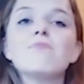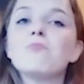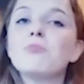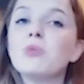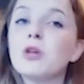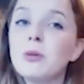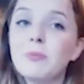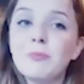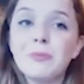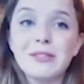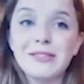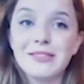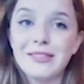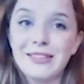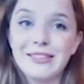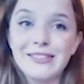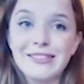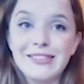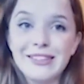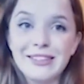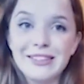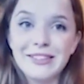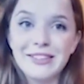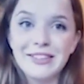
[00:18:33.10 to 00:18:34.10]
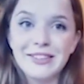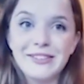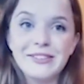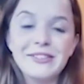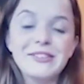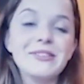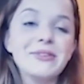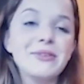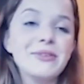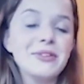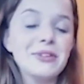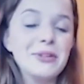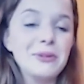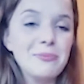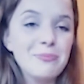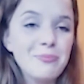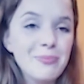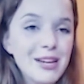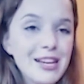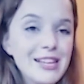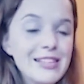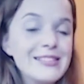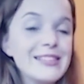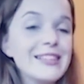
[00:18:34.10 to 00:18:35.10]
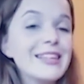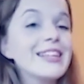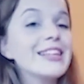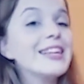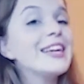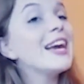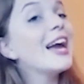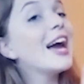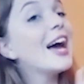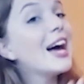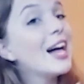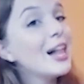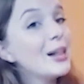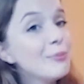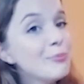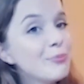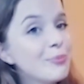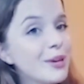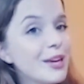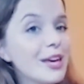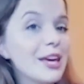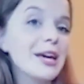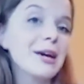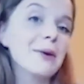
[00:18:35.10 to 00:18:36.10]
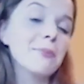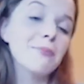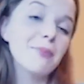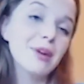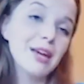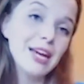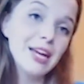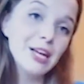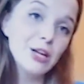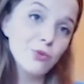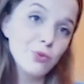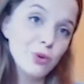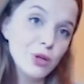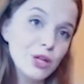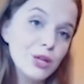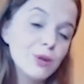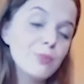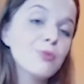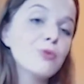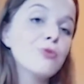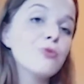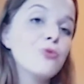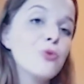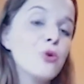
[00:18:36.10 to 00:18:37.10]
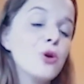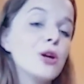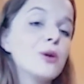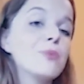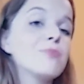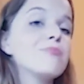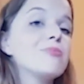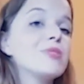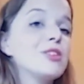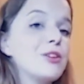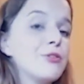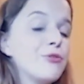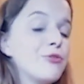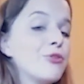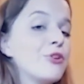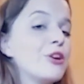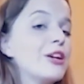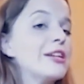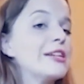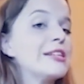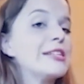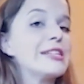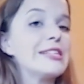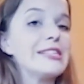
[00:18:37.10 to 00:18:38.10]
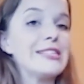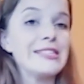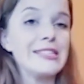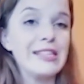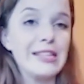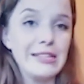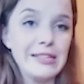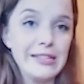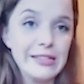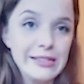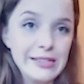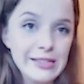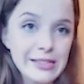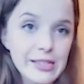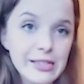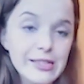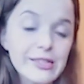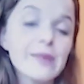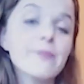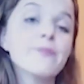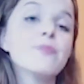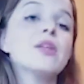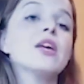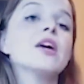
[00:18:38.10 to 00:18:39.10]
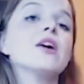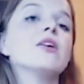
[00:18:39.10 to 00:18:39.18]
purpose in a sentence. So they're basically helping main verb form different sentences,